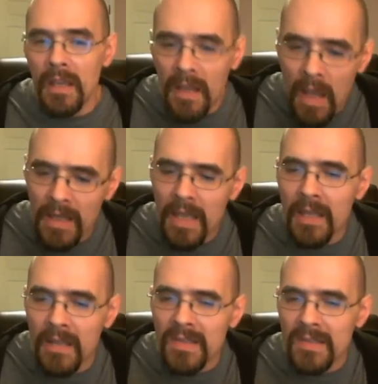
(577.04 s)

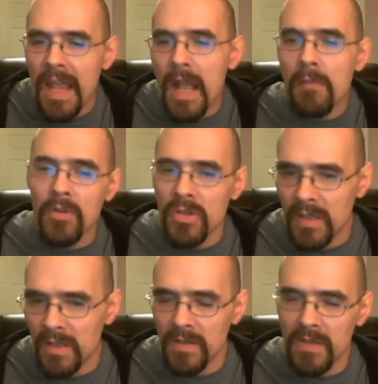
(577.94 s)

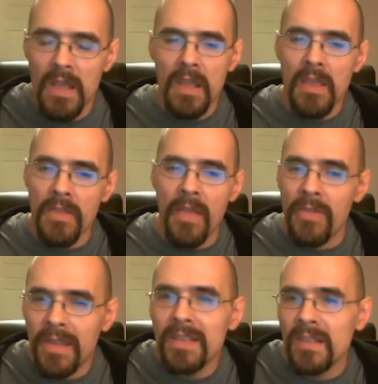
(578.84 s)
establishes
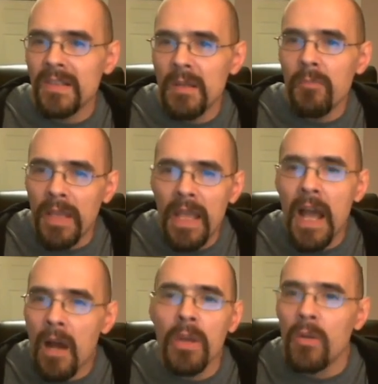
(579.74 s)
that this is simply
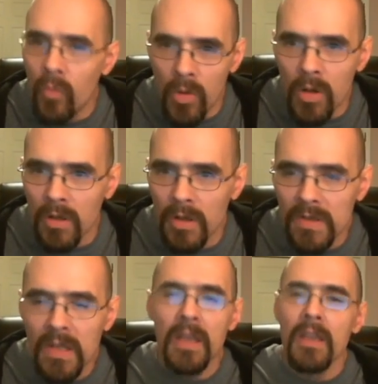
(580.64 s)
how it
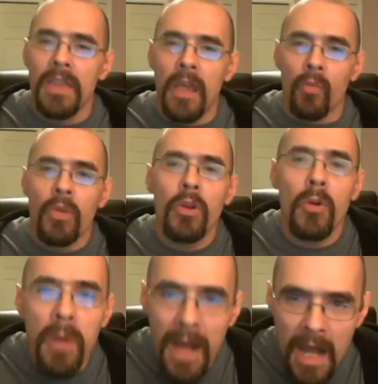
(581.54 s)
works, that
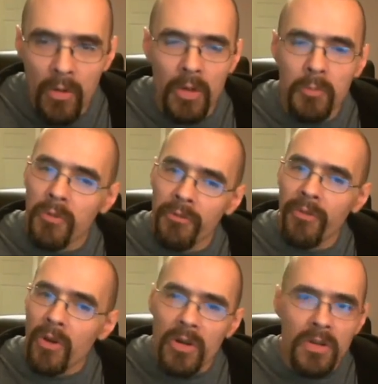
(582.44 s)
real power
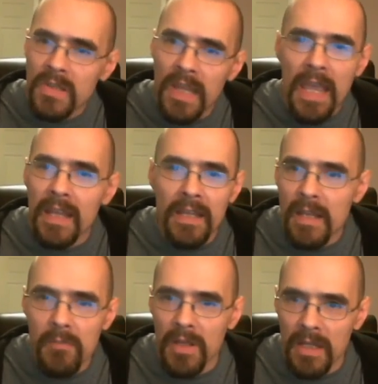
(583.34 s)
prefers
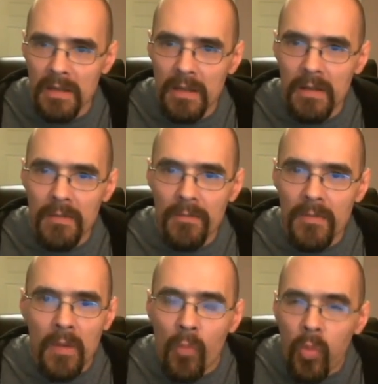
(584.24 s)
anonymity.
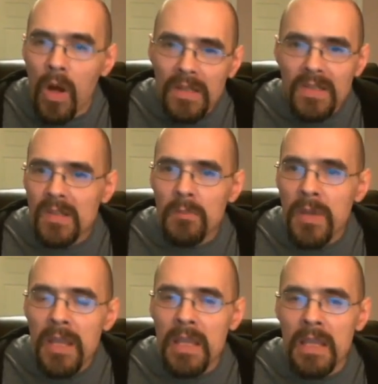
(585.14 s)
It wants to
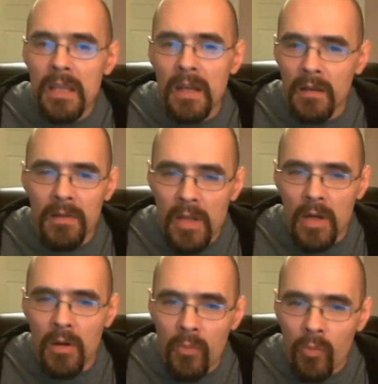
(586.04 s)
be,
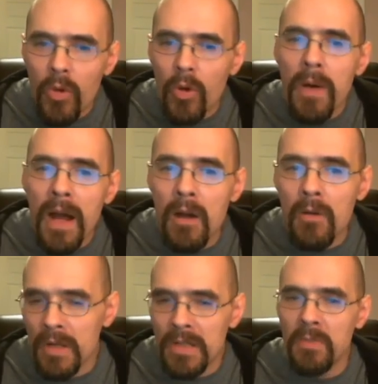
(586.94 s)
real
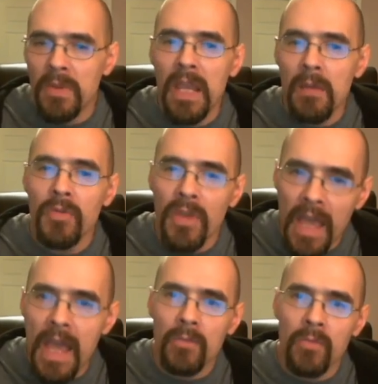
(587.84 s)
power is being able
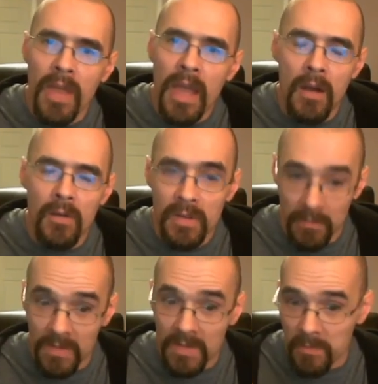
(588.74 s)
to act without,
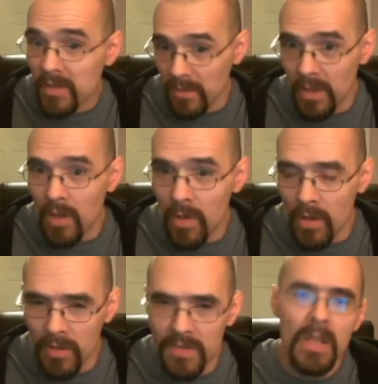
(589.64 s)
especially
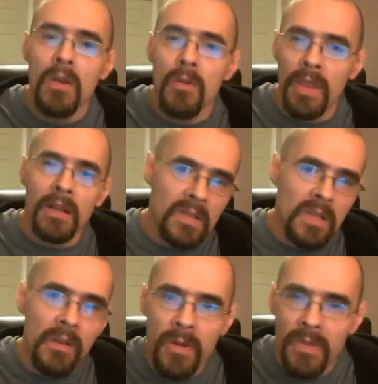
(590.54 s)
coerce, without
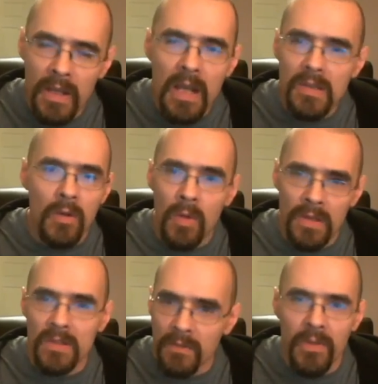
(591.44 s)
suffering the
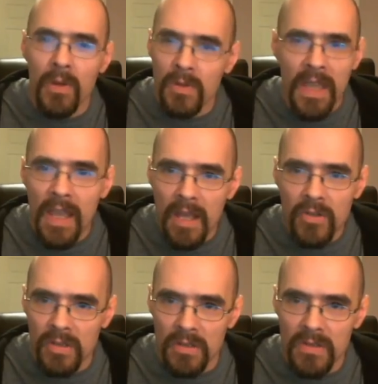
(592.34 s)
consequences of those
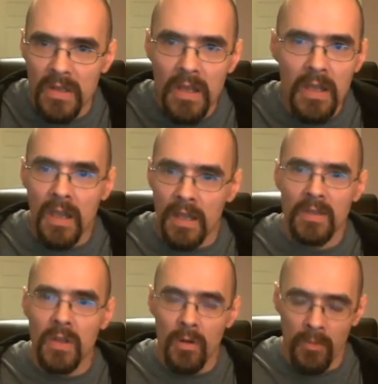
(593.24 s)
actions. And
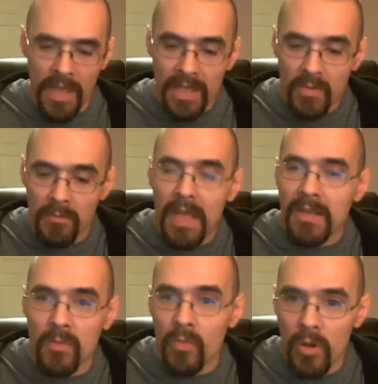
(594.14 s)
so that's what
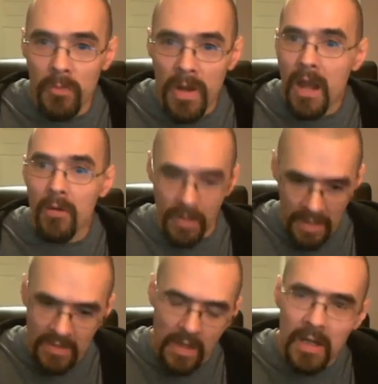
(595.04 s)
makes it real power.
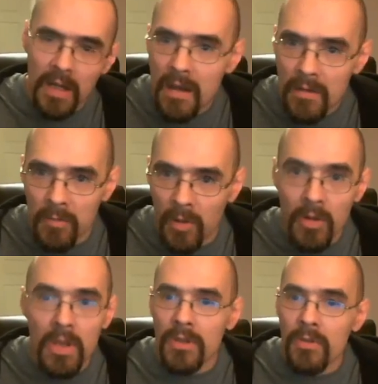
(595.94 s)
It's
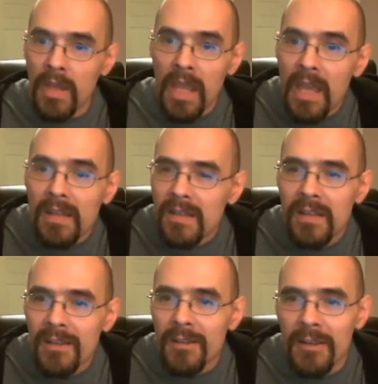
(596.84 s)
unaccountable. You can't
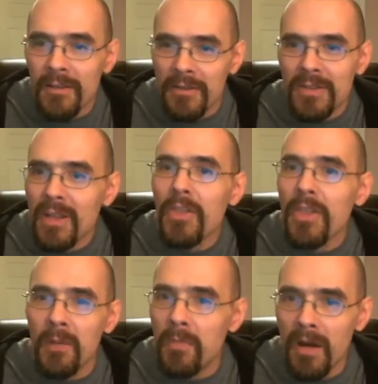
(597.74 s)
there's
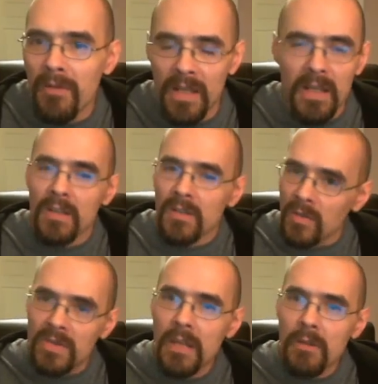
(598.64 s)
nothing above it.
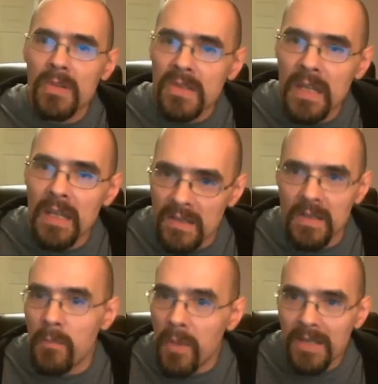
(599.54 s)
So secrecy is
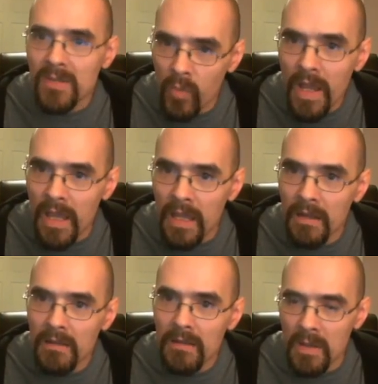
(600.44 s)
the best
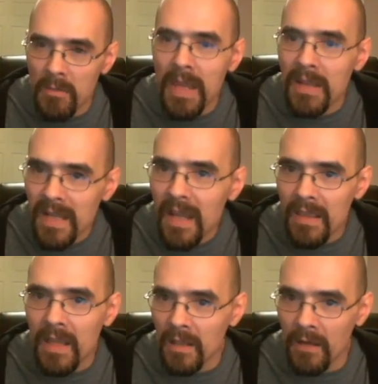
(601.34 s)
way to
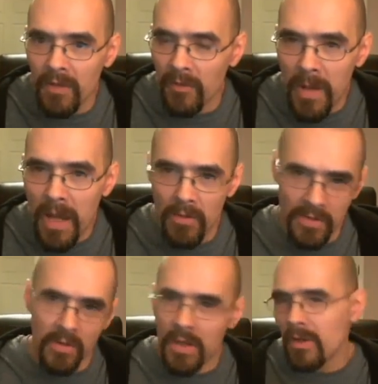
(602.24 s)
maintain that level of power.
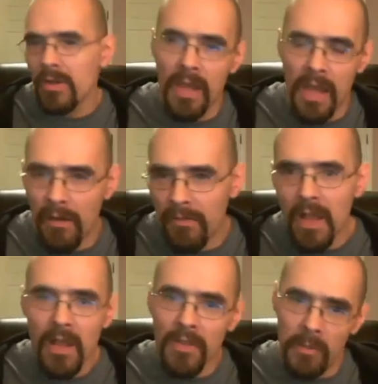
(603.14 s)
So you have
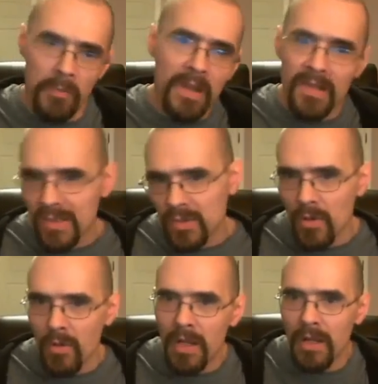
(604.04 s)
the big
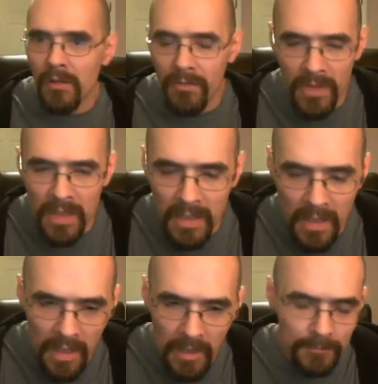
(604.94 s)
story of
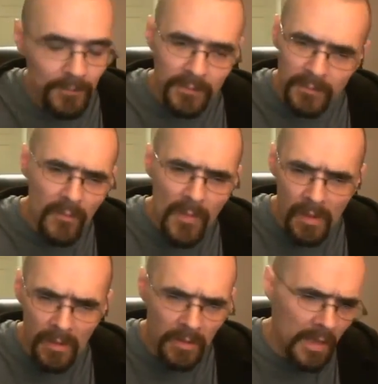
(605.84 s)
the
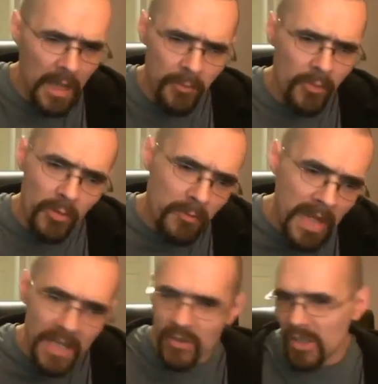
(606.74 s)
Emperor
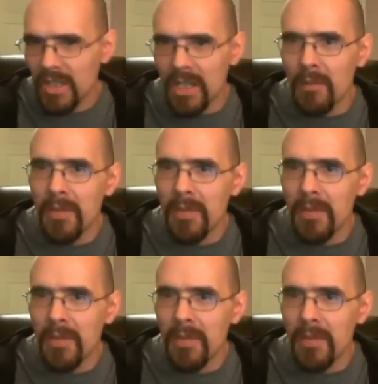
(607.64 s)
Meiji